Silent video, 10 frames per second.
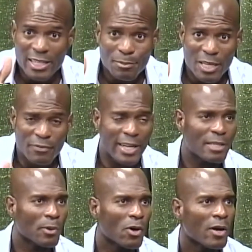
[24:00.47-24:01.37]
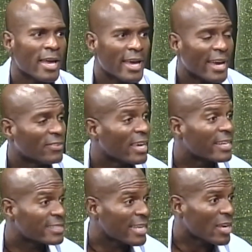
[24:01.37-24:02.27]
They play volleyball, and they
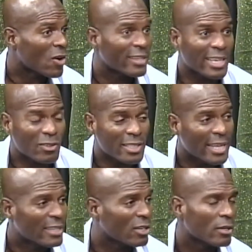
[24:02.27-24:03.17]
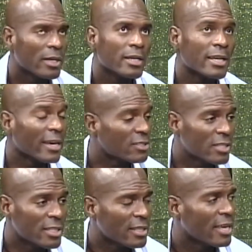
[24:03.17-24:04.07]
excel. And not only that, they're God is
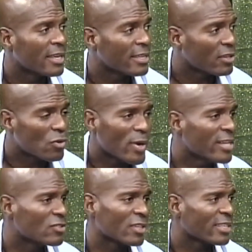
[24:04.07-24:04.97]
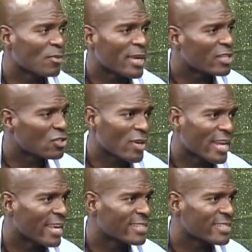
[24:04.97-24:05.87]
good their grades are like they're making straight
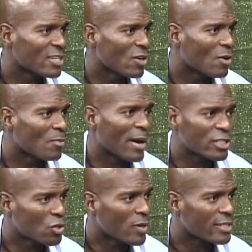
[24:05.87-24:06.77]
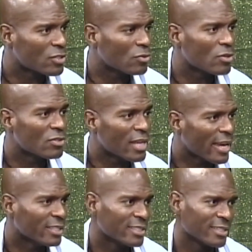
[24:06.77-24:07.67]
A's, you wow. know, by choice. So I'm not talented.
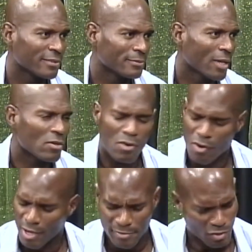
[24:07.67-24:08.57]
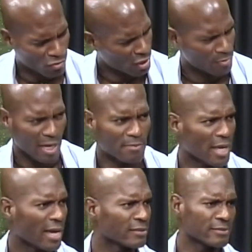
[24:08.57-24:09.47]
Oh, surprised. Oh, no, I'm, trust me, I I'm not.
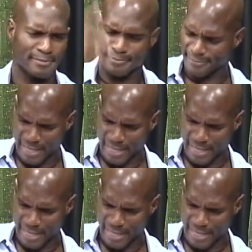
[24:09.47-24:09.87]
not surprised.